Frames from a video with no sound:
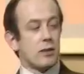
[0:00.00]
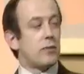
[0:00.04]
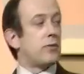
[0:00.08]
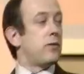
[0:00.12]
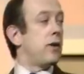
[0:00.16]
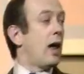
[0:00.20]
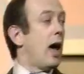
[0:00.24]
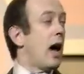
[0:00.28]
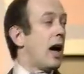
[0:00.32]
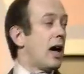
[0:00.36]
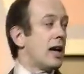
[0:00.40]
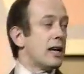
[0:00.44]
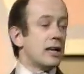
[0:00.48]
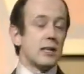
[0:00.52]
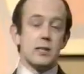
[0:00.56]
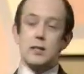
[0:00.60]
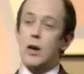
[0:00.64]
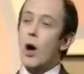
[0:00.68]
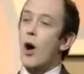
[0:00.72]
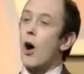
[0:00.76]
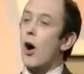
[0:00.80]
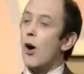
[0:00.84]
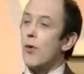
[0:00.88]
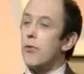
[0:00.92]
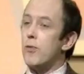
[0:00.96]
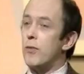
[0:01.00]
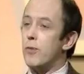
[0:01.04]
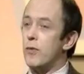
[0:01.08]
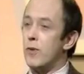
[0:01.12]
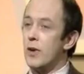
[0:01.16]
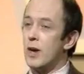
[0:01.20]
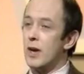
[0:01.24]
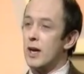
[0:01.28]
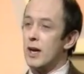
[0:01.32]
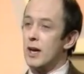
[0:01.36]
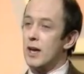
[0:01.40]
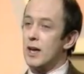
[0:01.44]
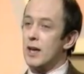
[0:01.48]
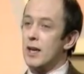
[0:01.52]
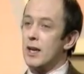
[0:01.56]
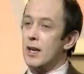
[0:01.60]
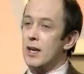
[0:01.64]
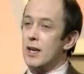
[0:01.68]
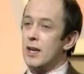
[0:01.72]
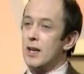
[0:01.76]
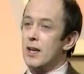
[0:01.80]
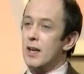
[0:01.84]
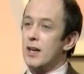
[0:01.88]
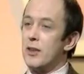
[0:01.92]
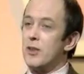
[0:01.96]
the flies off
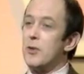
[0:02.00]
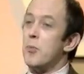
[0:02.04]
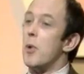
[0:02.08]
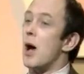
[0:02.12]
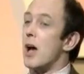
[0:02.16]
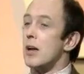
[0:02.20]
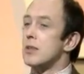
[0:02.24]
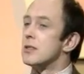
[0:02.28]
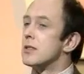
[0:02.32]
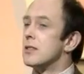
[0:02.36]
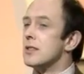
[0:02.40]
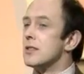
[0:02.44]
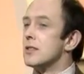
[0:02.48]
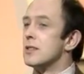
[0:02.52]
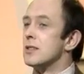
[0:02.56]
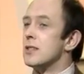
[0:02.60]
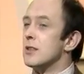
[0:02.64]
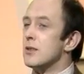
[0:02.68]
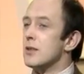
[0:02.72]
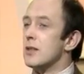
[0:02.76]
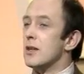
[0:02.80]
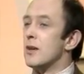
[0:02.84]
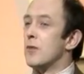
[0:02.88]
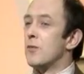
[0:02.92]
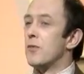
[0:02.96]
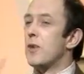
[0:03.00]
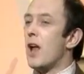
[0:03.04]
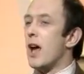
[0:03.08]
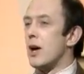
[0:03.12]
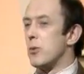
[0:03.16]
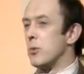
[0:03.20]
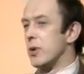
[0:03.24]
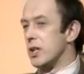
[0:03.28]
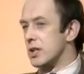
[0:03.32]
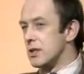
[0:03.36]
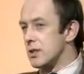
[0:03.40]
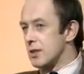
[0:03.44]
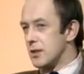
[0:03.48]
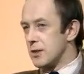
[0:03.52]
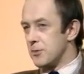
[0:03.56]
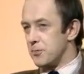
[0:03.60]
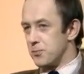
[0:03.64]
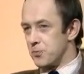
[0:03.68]
the master's fly whisk.